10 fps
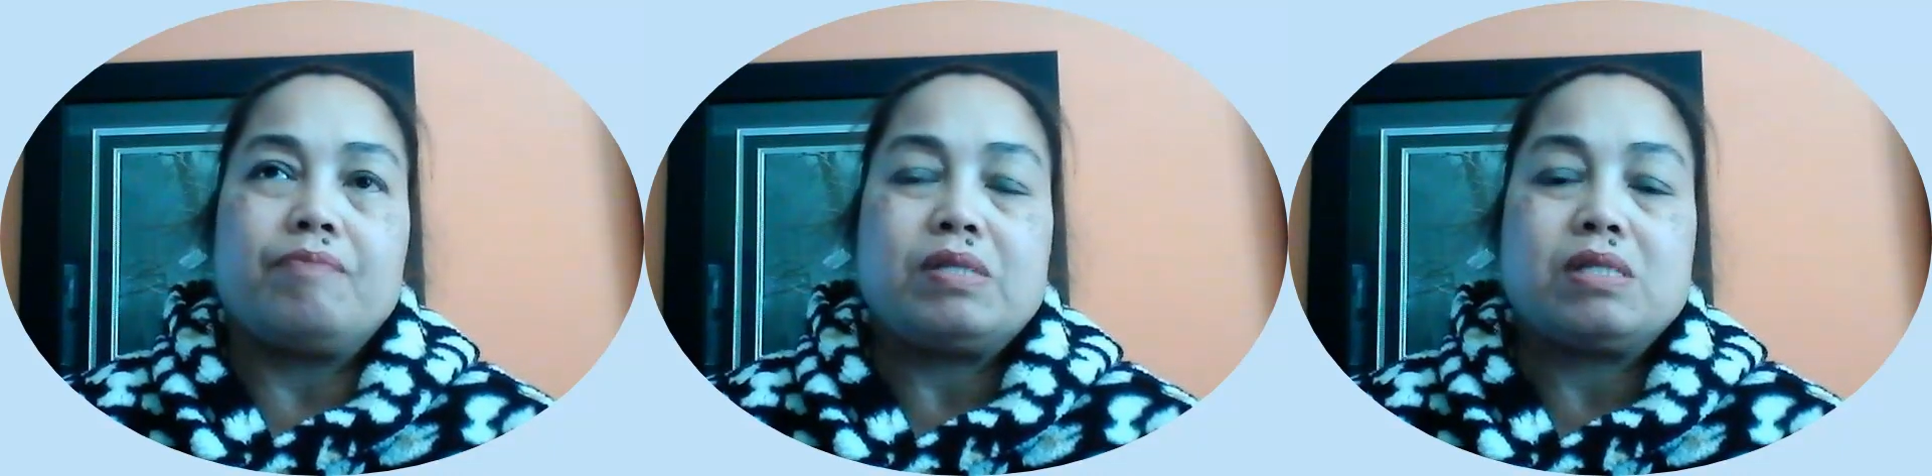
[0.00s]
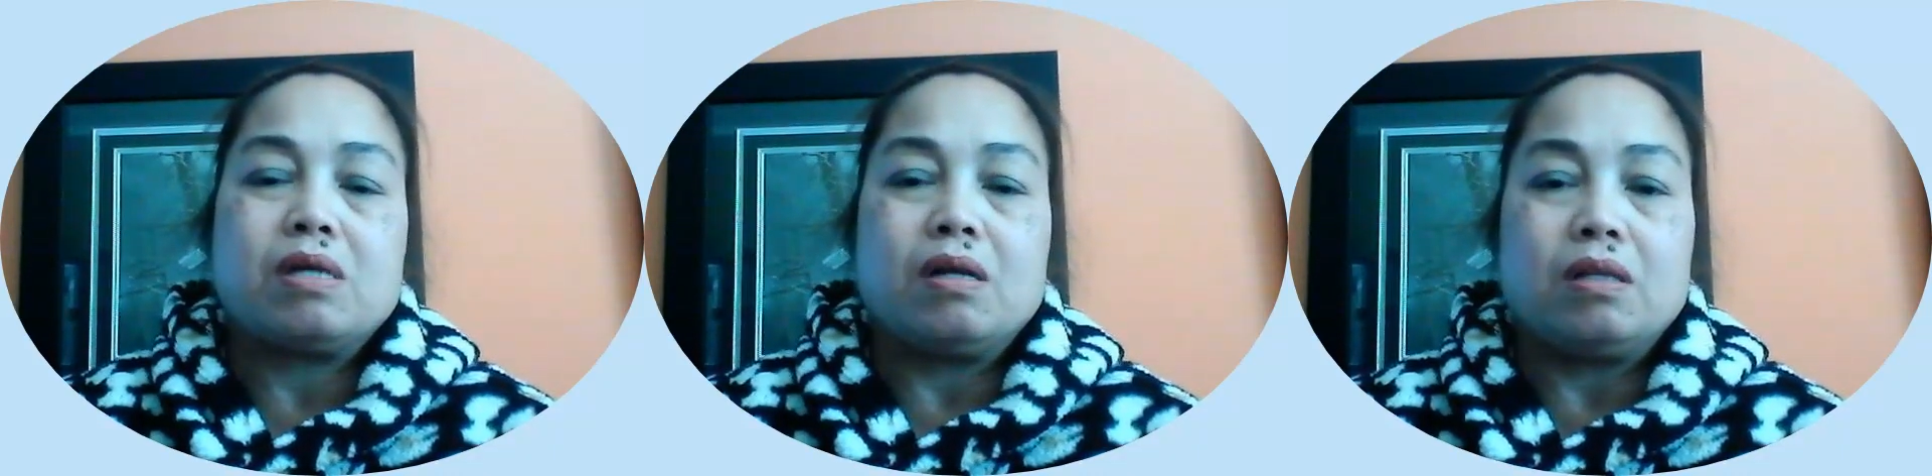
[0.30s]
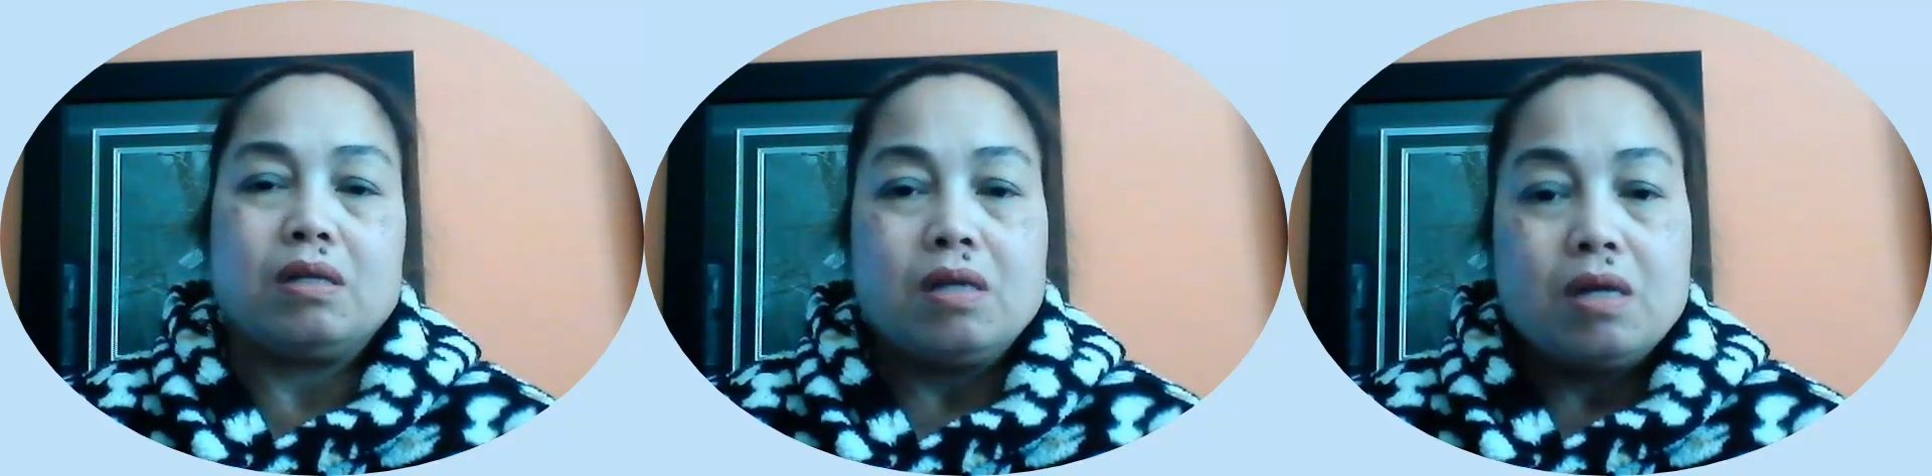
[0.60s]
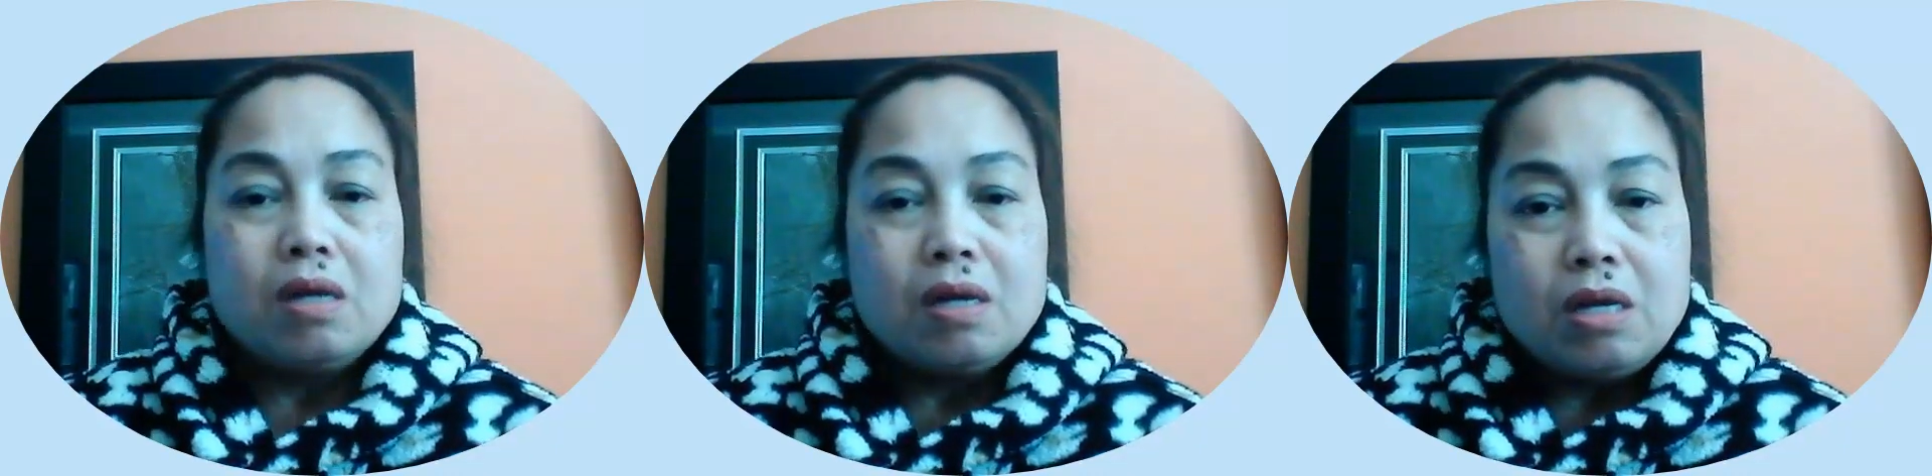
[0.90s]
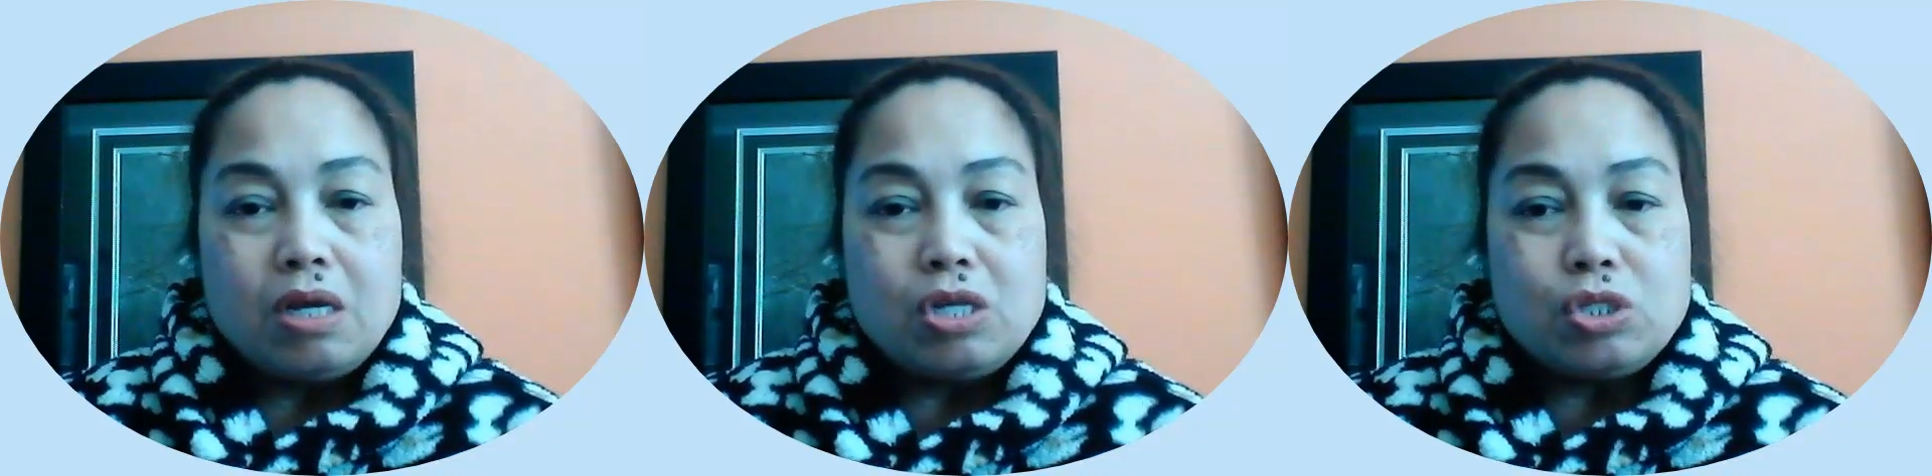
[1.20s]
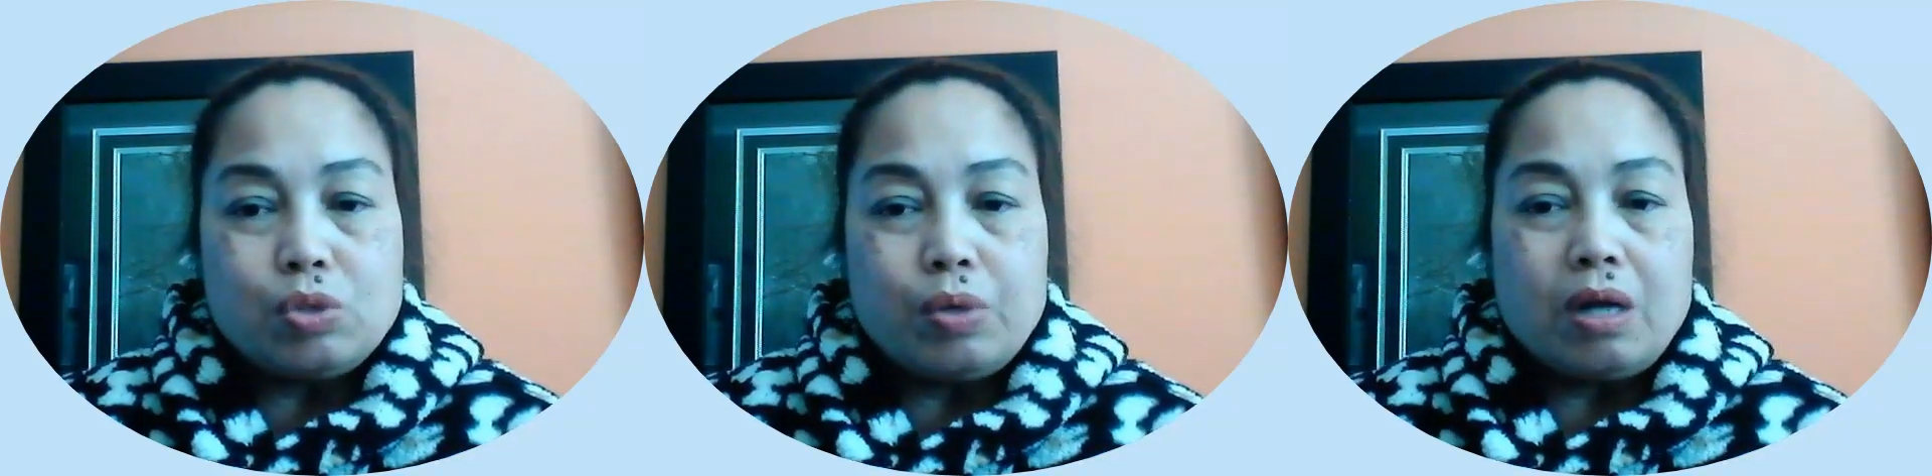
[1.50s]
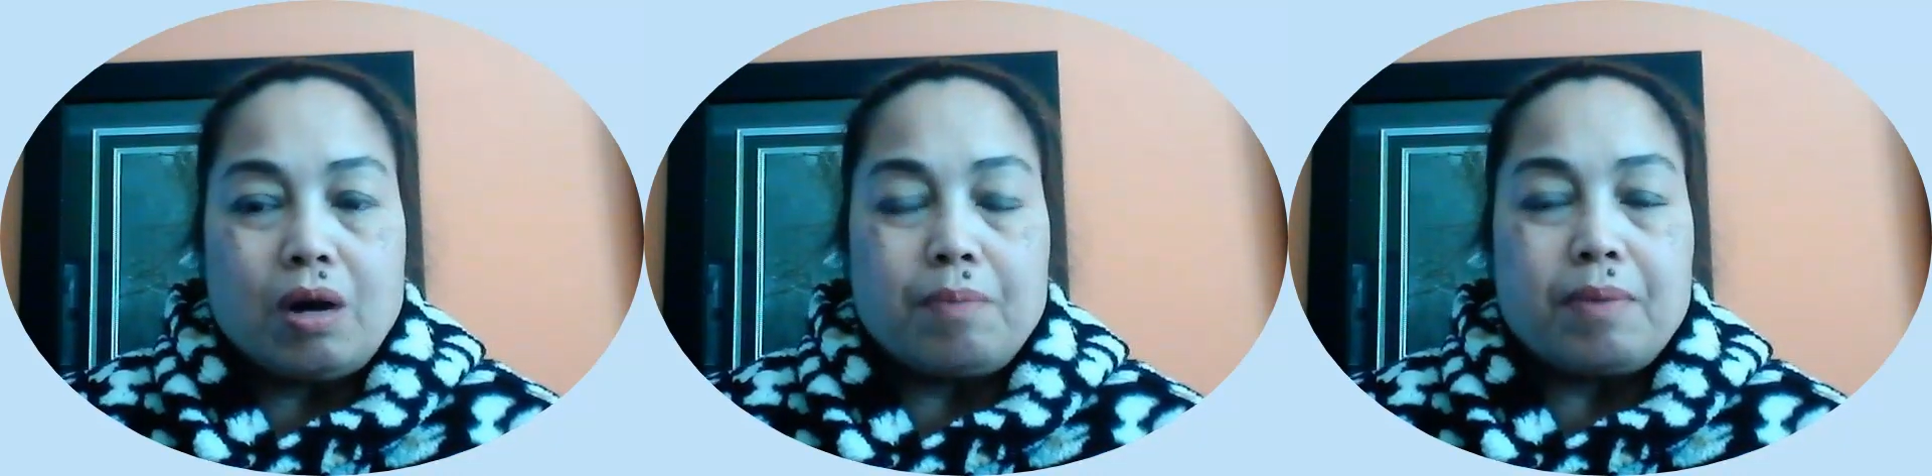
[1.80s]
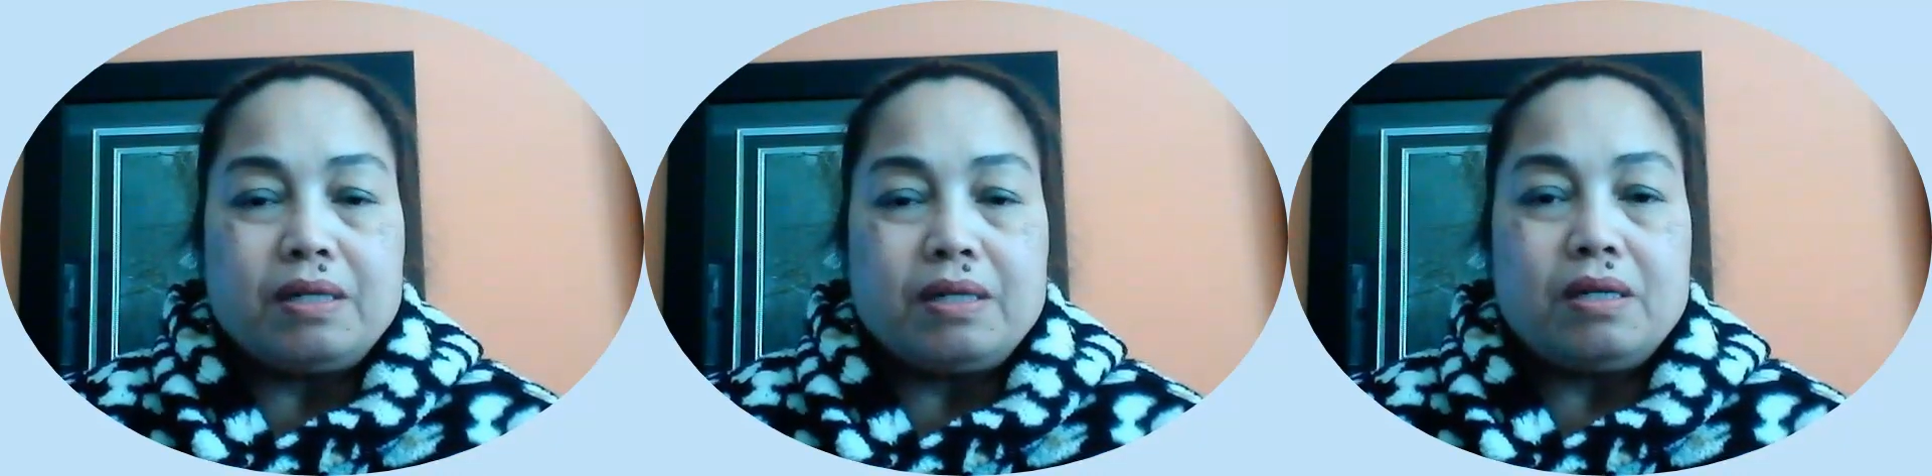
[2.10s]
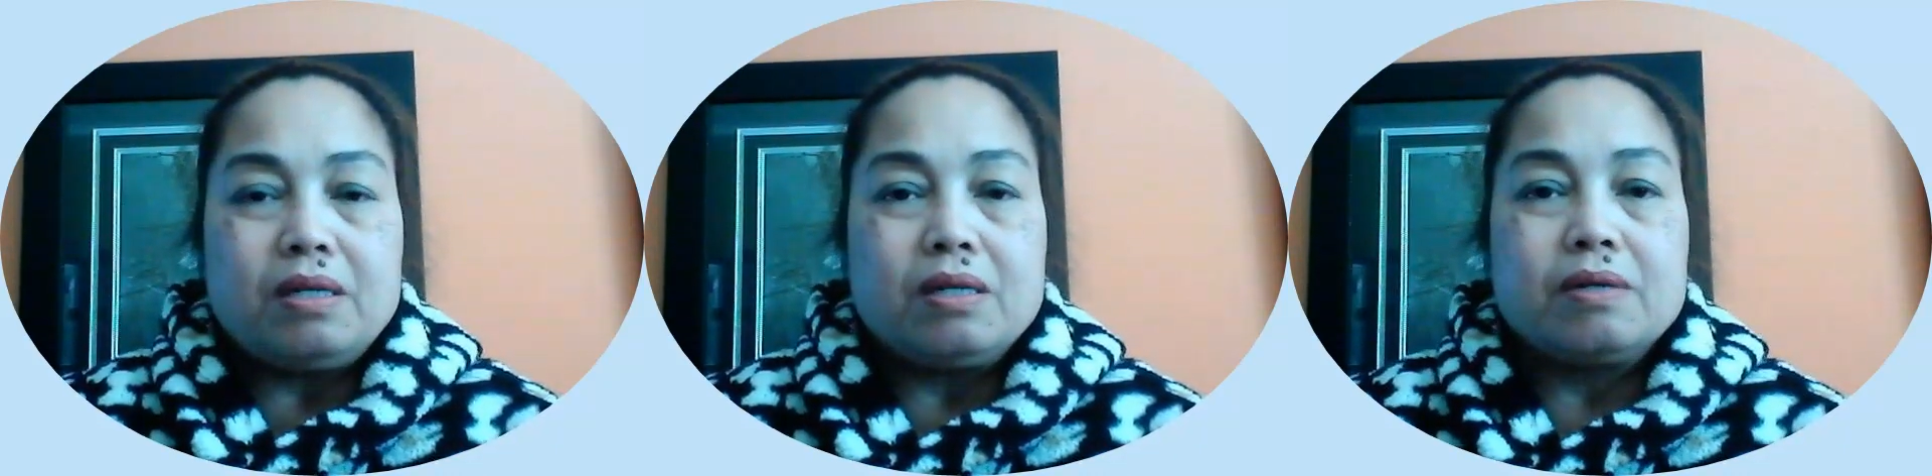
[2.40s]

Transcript: physical issue in our body,